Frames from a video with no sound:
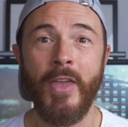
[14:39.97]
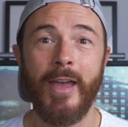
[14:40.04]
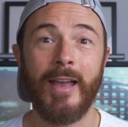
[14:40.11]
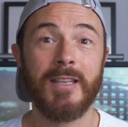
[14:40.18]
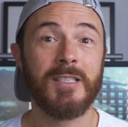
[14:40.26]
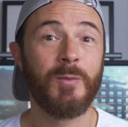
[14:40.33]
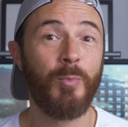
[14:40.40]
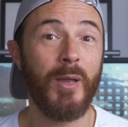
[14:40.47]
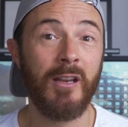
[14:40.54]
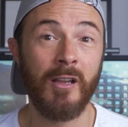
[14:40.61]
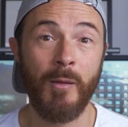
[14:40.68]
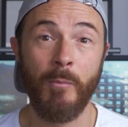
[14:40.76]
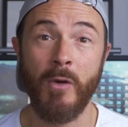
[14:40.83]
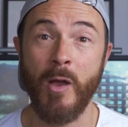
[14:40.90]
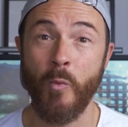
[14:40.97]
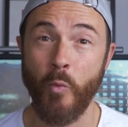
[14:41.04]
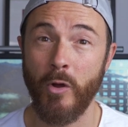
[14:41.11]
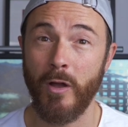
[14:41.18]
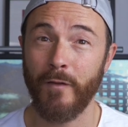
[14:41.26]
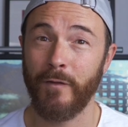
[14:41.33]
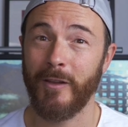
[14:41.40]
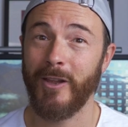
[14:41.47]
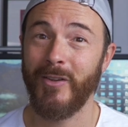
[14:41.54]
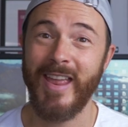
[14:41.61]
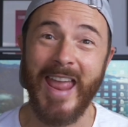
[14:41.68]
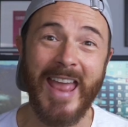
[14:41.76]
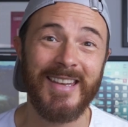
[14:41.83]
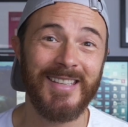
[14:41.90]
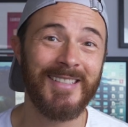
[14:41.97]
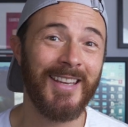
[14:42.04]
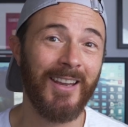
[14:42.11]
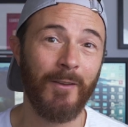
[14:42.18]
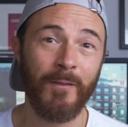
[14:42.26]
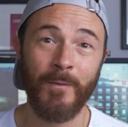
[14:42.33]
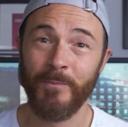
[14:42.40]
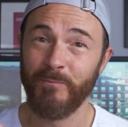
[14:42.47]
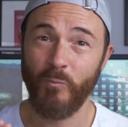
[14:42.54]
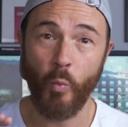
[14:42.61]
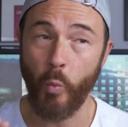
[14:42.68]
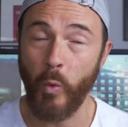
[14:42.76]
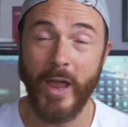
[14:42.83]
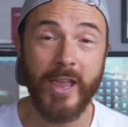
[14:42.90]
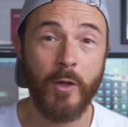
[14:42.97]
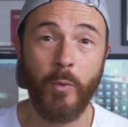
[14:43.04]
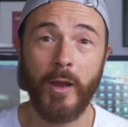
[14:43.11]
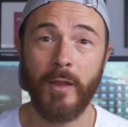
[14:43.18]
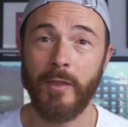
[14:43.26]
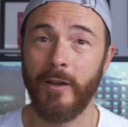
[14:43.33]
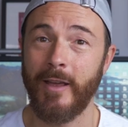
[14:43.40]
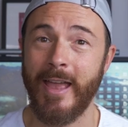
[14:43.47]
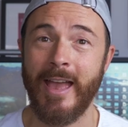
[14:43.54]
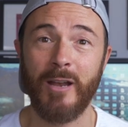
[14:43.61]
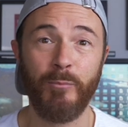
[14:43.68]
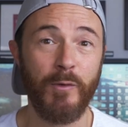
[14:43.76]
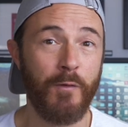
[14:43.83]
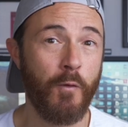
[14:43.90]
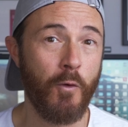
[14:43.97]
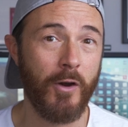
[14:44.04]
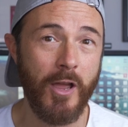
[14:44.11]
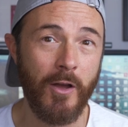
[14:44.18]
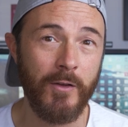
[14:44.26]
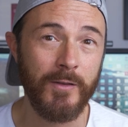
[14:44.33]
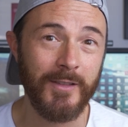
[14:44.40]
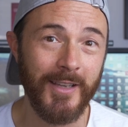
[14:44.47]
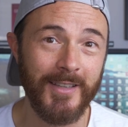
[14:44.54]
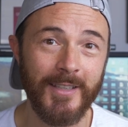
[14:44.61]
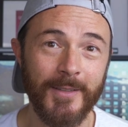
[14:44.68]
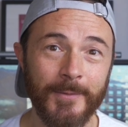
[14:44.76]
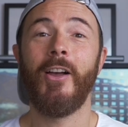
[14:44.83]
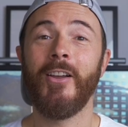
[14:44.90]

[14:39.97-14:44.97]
and speeding up my workflow editing way quicker than I had before I owned it.